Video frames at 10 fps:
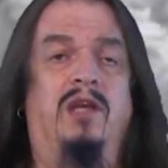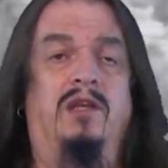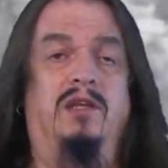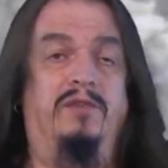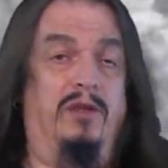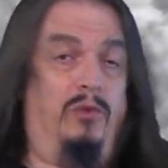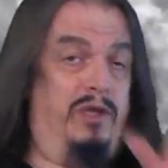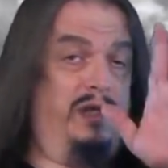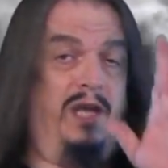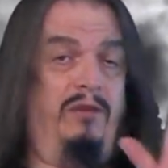leaving
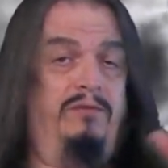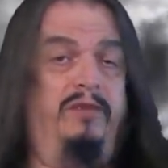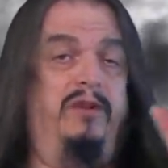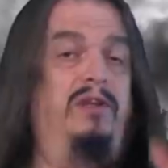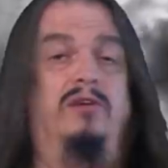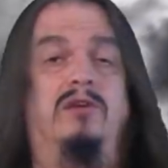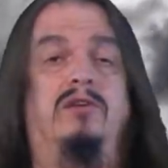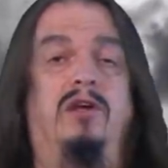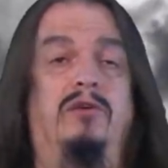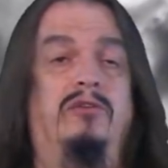one now very long
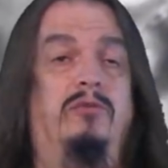nose,